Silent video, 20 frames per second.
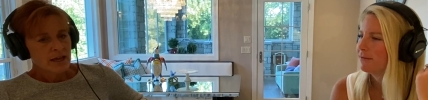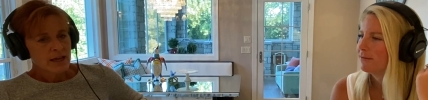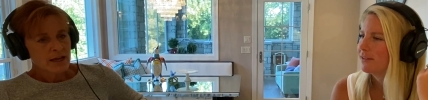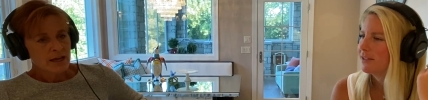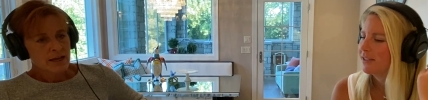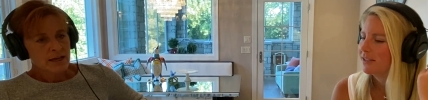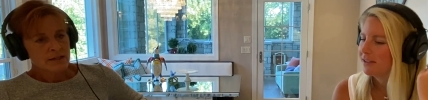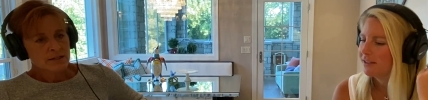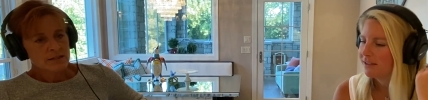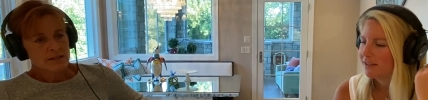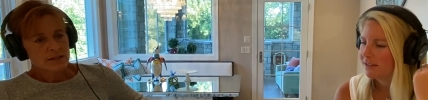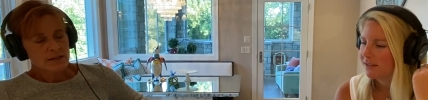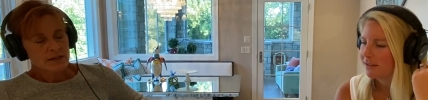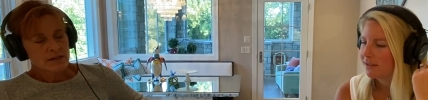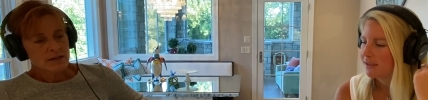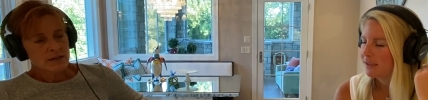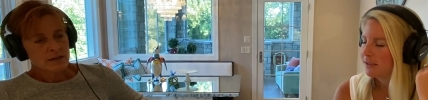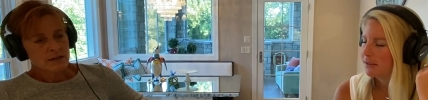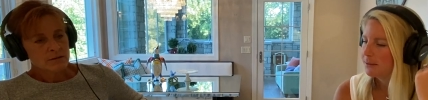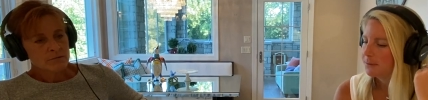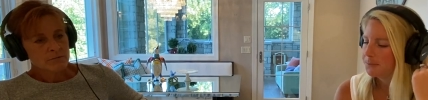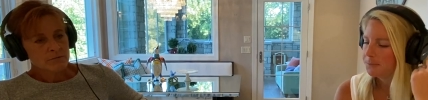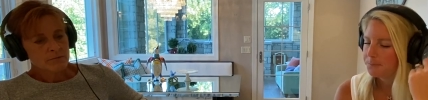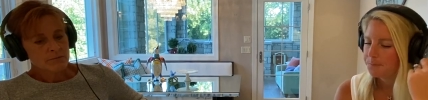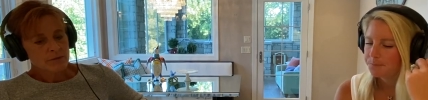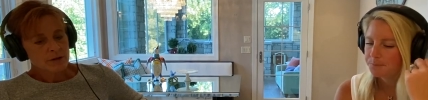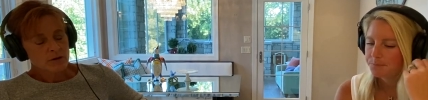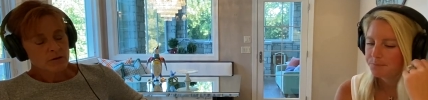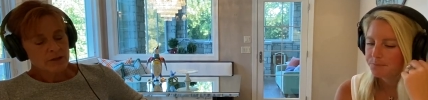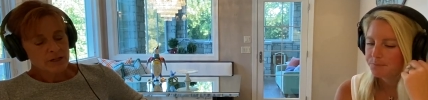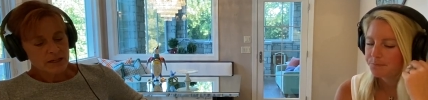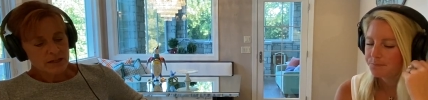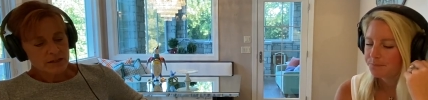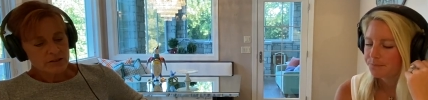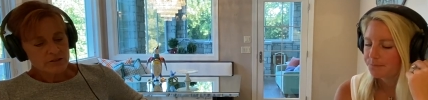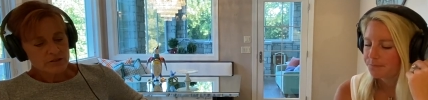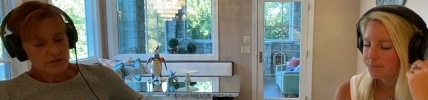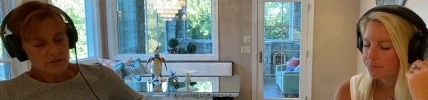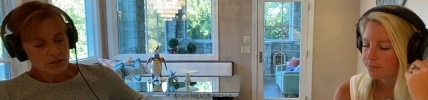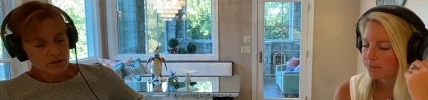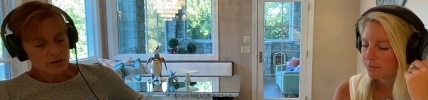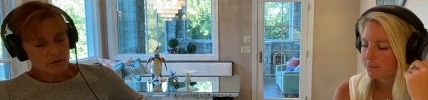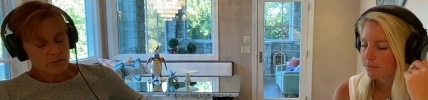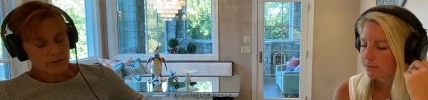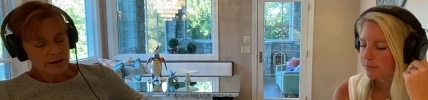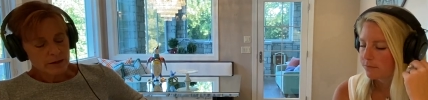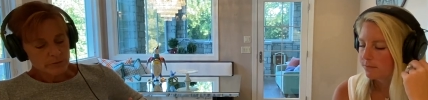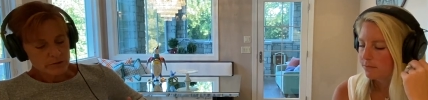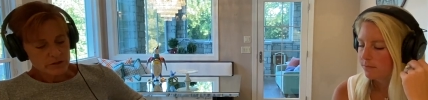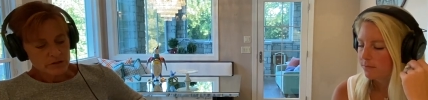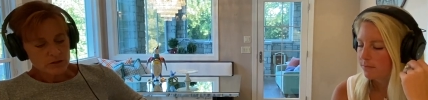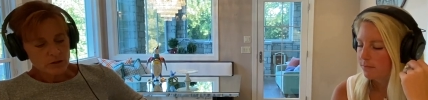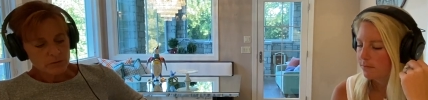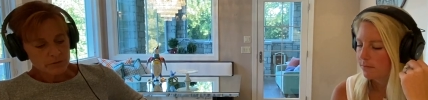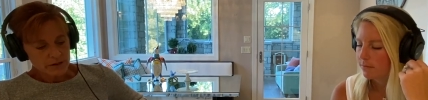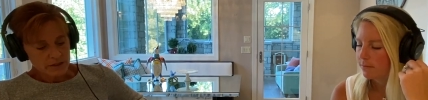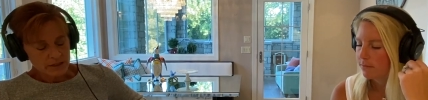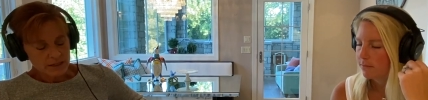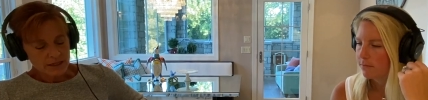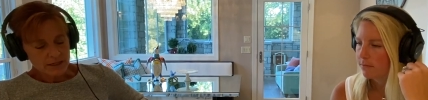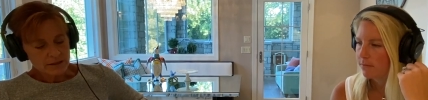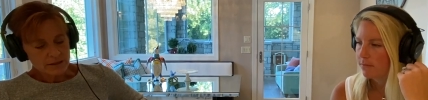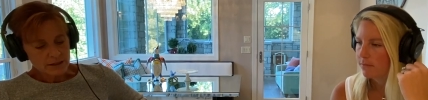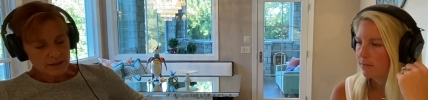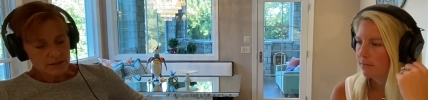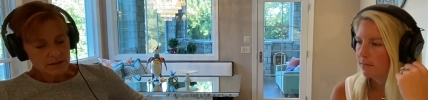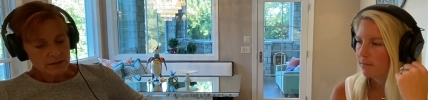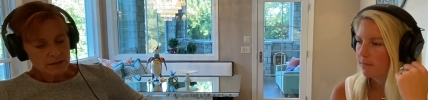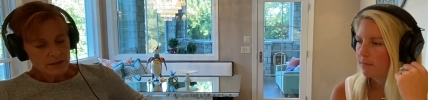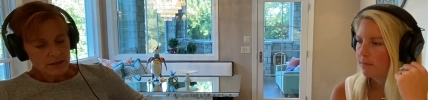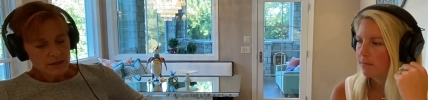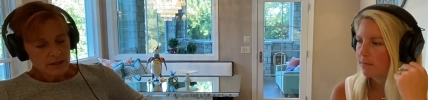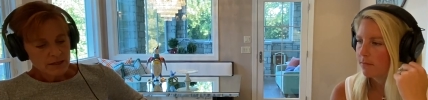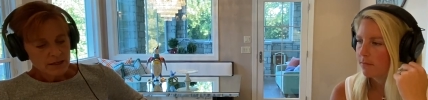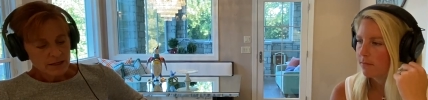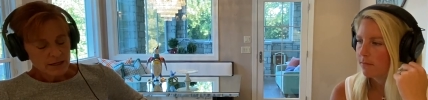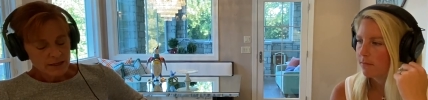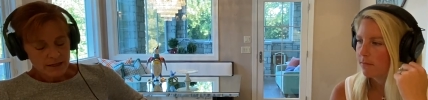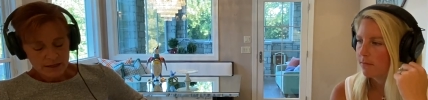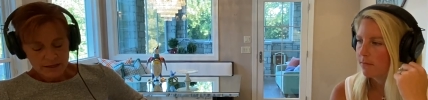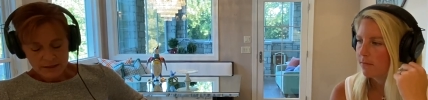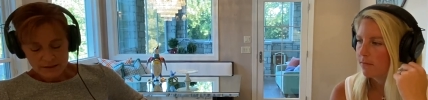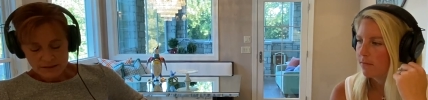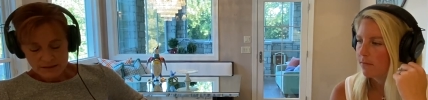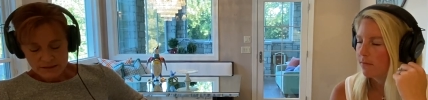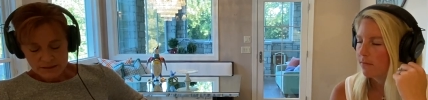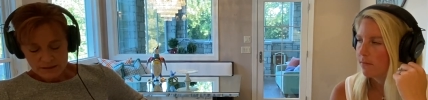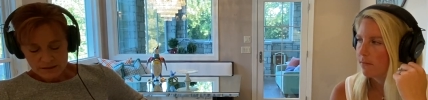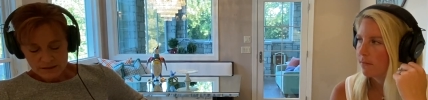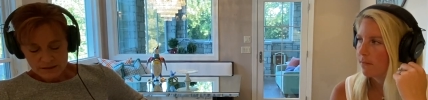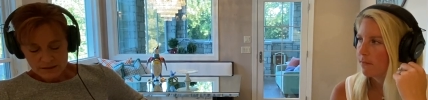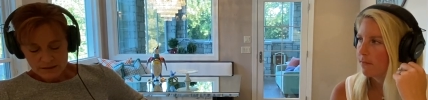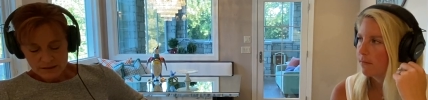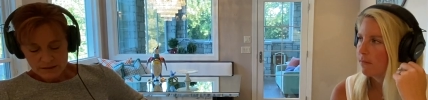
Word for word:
Speaker 1: And um, okay, so that was Sophie and Ella. And